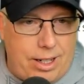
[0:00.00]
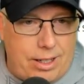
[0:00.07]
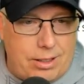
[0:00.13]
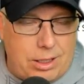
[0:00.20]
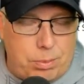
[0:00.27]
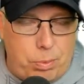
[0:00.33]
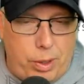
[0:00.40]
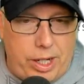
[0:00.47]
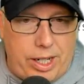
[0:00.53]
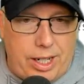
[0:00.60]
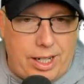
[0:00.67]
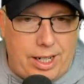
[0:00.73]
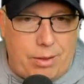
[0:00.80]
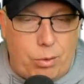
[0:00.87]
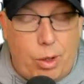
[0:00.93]
spring.
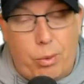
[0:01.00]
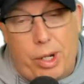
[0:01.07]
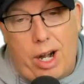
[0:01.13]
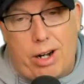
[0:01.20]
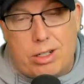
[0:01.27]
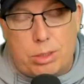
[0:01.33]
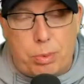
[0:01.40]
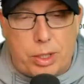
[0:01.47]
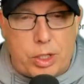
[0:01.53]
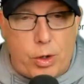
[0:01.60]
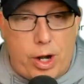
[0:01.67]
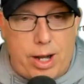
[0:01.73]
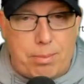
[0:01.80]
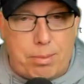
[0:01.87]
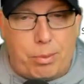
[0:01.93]
We are in spring
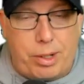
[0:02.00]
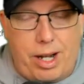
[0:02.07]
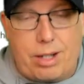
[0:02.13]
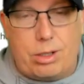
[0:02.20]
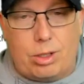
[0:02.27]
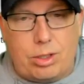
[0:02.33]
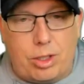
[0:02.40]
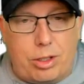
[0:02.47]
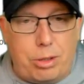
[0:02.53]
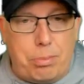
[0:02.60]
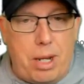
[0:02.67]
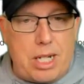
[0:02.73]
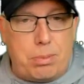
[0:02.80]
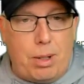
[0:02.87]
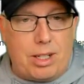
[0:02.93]
training, but we're getting closer to
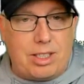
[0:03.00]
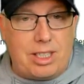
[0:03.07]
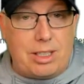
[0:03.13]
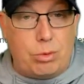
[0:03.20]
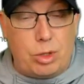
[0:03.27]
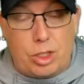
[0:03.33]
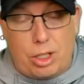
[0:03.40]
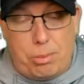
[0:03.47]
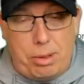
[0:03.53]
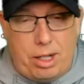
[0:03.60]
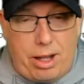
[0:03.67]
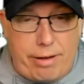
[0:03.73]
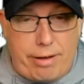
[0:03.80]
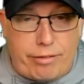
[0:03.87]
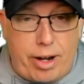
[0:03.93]
baseball season, which is going to be a
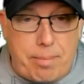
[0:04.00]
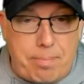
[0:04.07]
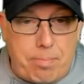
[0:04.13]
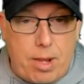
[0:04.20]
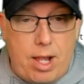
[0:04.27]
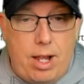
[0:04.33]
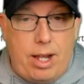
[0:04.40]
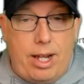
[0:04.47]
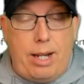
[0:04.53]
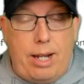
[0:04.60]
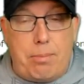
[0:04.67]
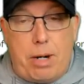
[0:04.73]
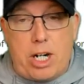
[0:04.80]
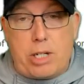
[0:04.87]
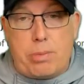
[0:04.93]
lot of fun.
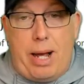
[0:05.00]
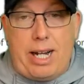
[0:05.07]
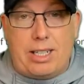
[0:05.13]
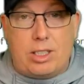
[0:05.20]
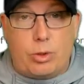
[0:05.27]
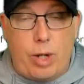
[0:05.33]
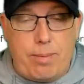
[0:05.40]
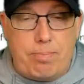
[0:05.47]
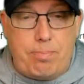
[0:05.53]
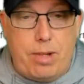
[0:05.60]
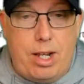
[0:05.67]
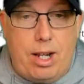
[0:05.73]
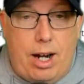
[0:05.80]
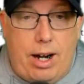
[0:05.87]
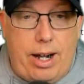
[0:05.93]
And March Madness, right?
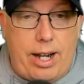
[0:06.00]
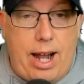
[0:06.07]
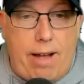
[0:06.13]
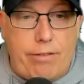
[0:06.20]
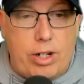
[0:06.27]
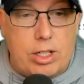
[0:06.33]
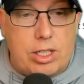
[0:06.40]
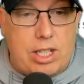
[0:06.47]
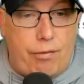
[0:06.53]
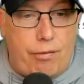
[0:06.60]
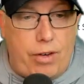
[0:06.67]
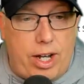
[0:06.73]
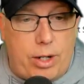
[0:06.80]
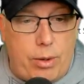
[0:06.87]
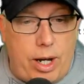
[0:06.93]
All right, have
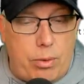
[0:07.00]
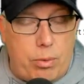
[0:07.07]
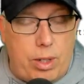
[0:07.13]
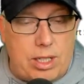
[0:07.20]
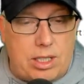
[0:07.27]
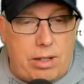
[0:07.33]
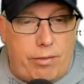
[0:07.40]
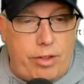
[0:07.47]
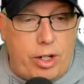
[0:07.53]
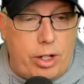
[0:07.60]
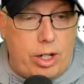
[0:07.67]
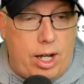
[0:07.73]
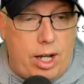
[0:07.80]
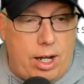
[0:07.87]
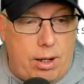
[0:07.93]
yourself a great rest of
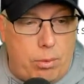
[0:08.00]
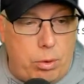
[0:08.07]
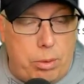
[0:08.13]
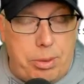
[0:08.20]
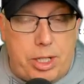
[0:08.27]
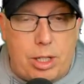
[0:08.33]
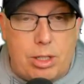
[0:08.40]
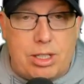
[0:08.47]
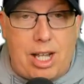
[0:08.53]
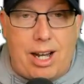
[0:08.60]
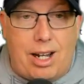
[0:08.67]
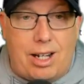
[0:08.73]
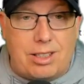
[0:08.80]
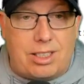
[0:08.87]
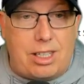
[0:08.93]
your Ruby
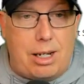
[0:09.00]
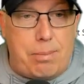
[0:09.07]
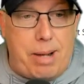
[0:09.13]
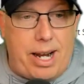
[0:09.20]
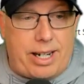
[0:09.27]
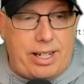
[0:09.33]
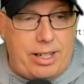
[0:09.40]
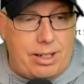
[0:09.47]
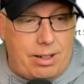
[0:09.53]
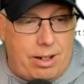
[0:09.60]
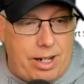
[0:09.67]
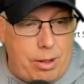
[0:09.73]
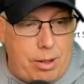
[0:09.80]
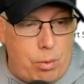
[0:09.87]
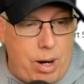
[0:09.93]
Tuesday. I'll see you back here
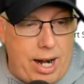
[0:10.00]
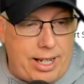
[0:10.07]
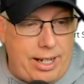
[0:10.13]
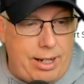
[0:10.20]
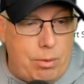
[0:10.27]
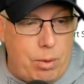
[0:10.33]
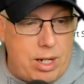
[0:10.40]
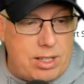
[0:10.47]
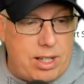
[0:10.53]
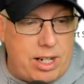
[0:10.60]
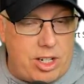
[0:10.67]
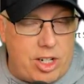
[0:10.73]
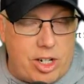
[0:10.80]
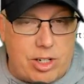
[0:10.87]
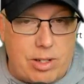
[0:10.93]
on a Wacky
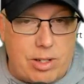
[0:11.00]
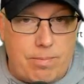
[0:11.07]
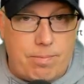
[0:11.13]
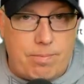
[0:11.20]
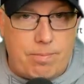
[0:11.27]
Wednesday. Cheers.